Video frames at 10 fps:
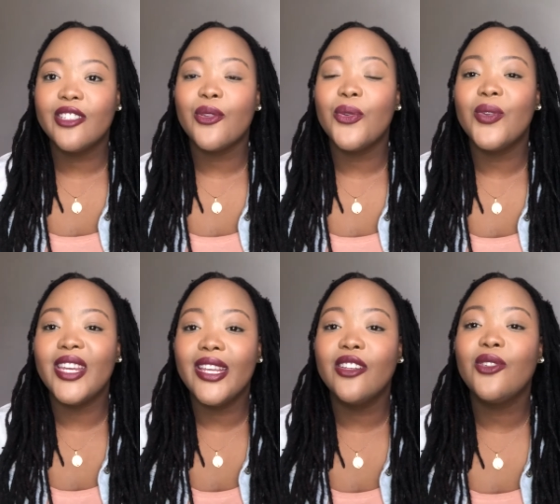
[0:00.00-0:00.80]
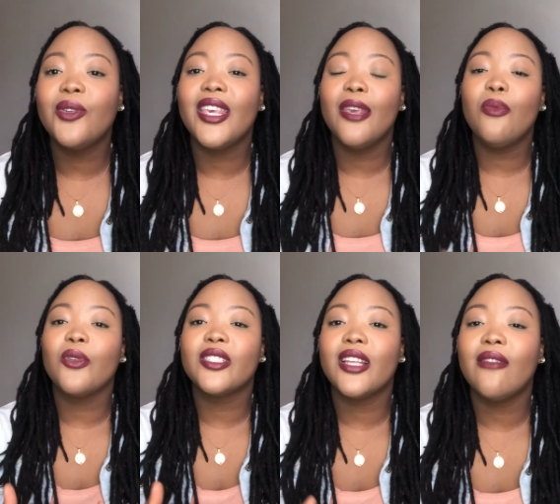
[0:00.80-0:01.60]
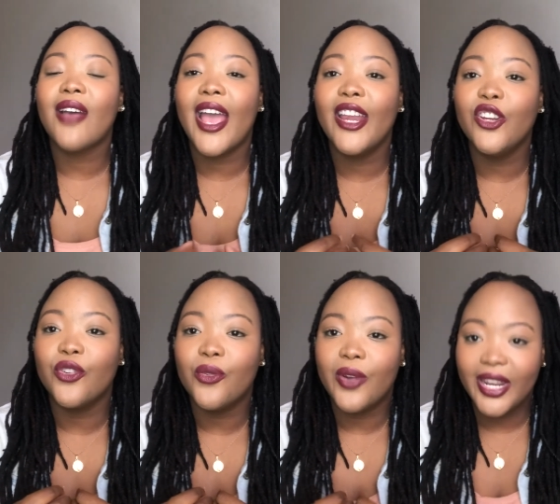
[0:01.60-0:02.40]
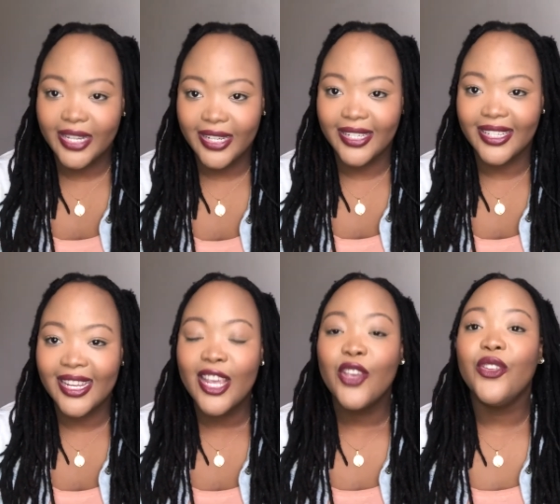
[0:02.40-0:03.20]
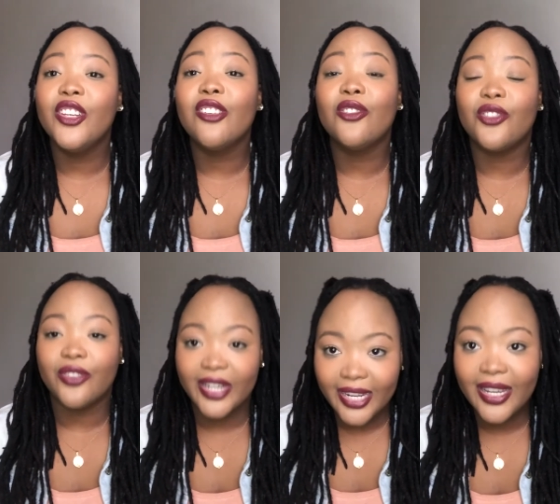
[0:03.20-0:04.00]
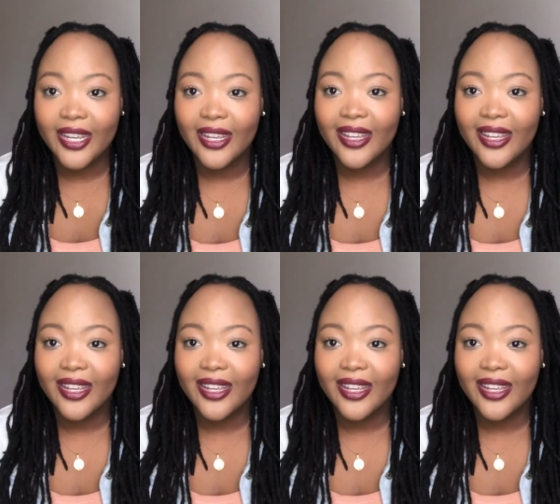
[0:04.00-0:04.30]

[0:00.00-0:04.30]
So, you need to keep yourself hydrated. You need to drink